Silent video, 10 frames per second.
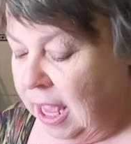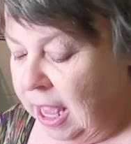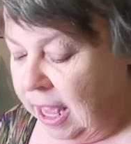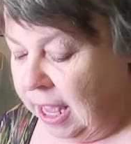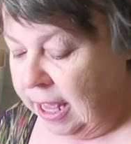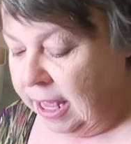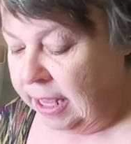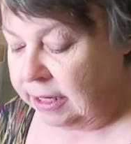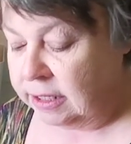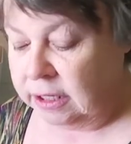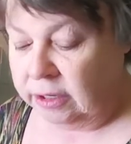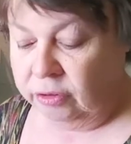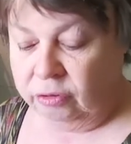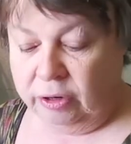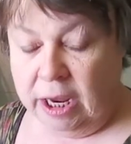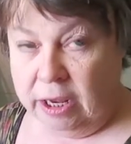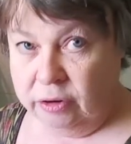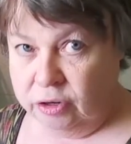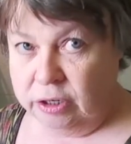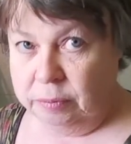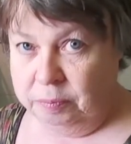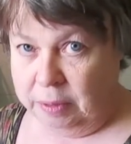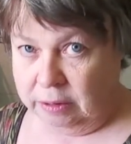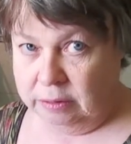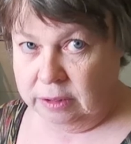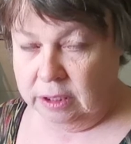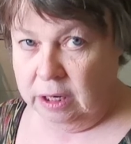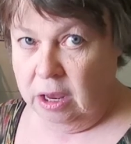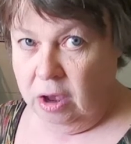and 300 mils